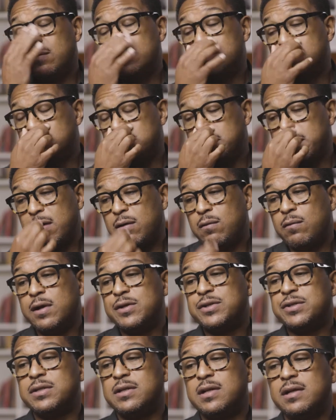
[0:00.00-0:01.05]
is without
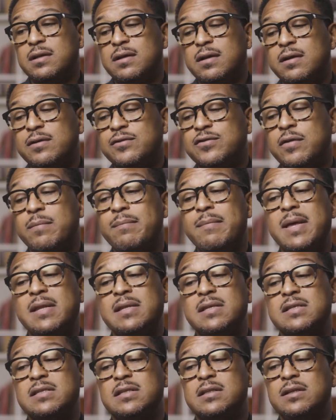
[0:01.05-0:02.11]
question a
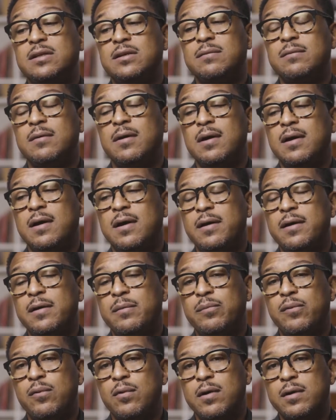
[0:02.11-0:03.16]
tremendously
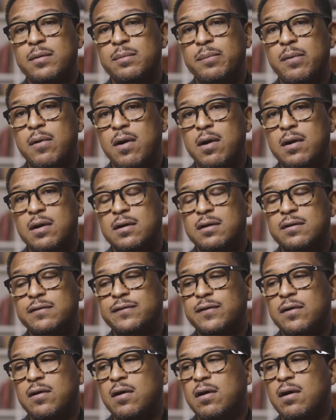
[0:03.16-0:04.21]
important part
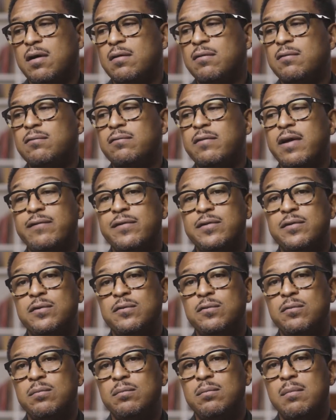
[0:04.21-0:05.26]
of our
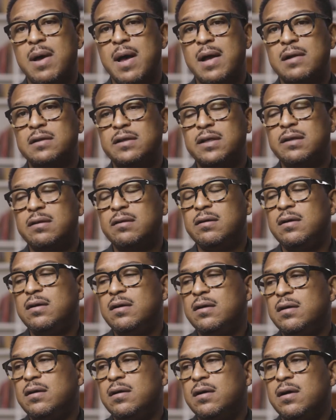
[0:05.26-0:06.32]
revenue modeling.
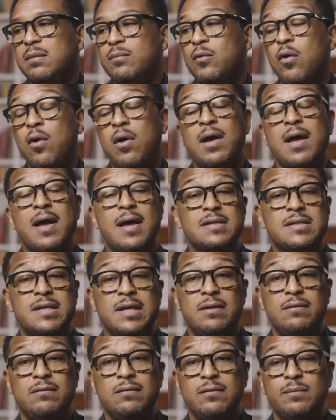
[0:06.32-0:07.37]
All
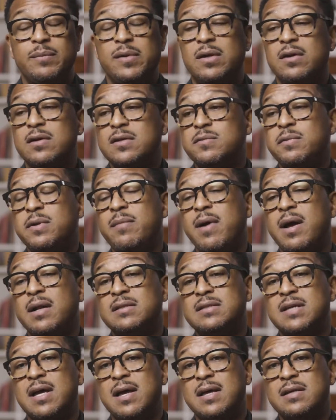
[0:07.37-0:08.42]
content, because we
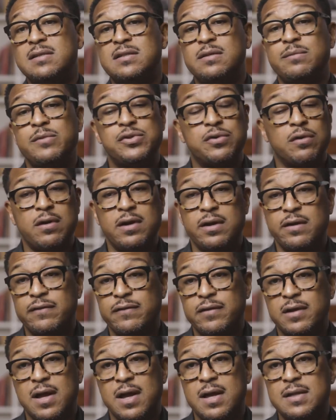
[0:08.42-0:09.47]
monetize the majority of
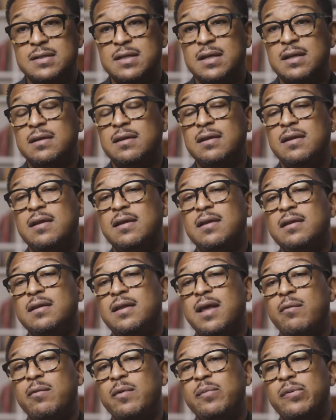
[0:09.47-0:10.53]
the content
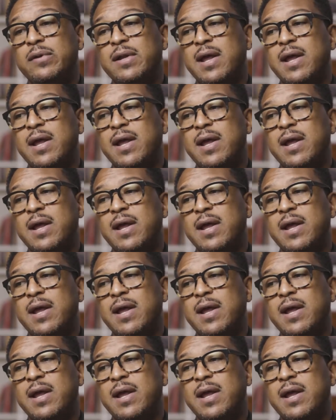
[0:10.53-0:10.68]
that we put